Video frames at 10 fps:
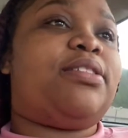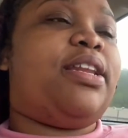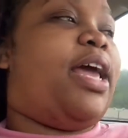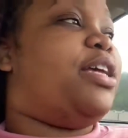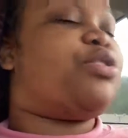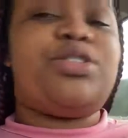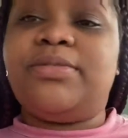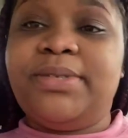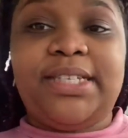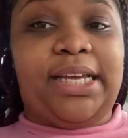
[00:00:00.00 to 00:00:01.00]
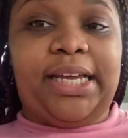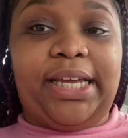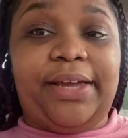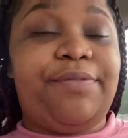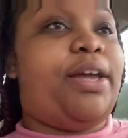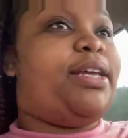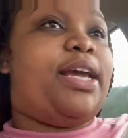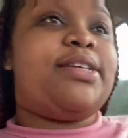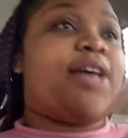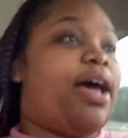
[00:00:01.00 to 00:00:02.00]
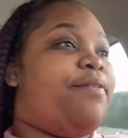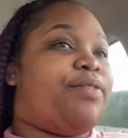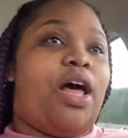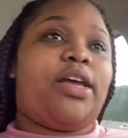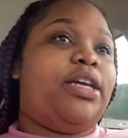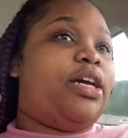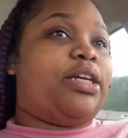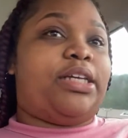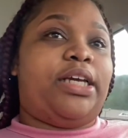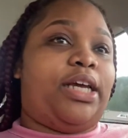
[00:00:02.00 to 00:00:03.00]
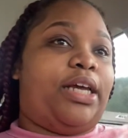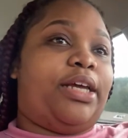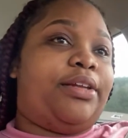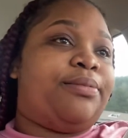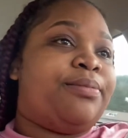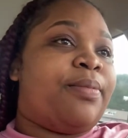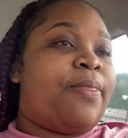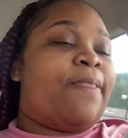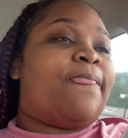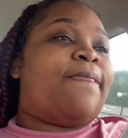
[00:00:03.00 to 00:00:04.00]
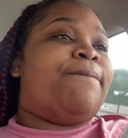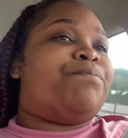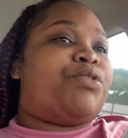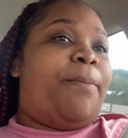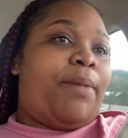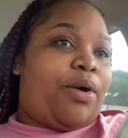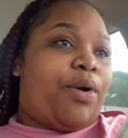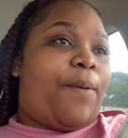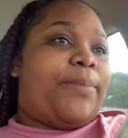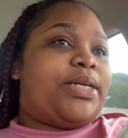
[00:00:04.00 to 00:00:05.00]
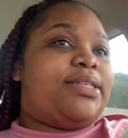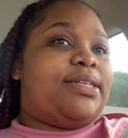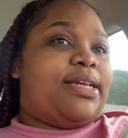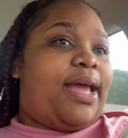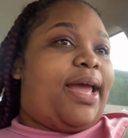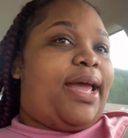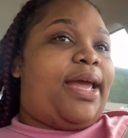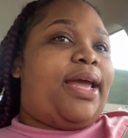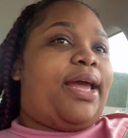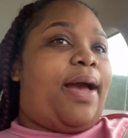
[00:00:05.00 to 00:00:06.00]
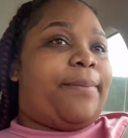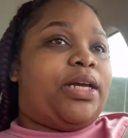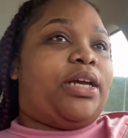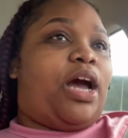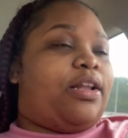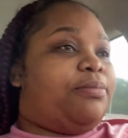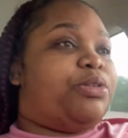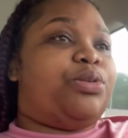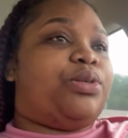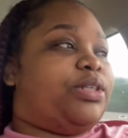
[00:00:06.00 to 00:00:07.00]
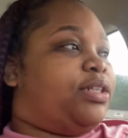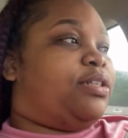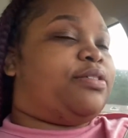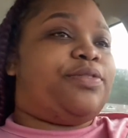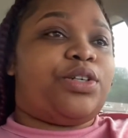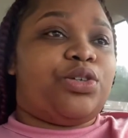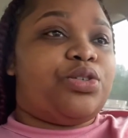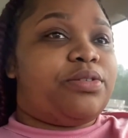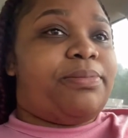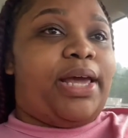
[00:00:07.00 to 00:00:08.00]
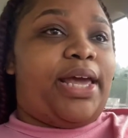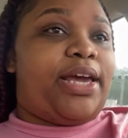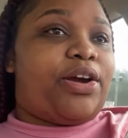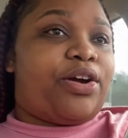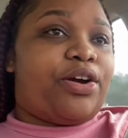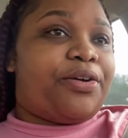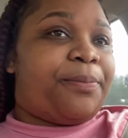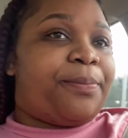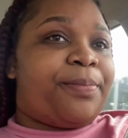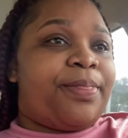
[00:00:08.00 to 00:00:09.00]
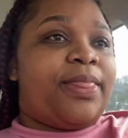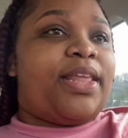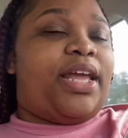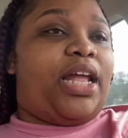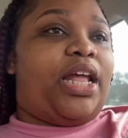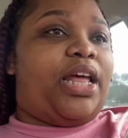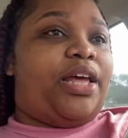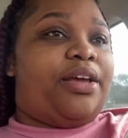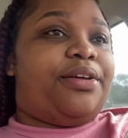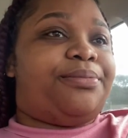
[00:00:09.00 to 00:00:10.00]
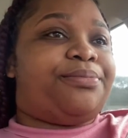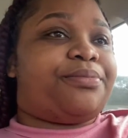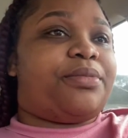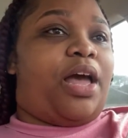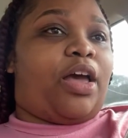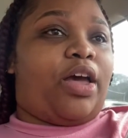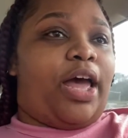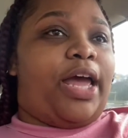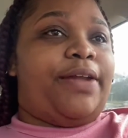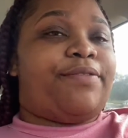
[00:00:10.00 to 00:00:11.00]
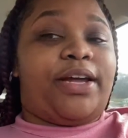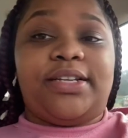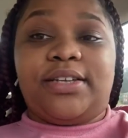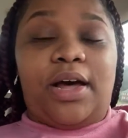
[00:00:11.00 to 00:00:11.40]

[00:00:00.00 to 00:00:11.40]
today is Christmas Eve, and yes, I'm vlogging again tomorrow, but today, I mean, all I'm doing is finna go do some hair, and I got invited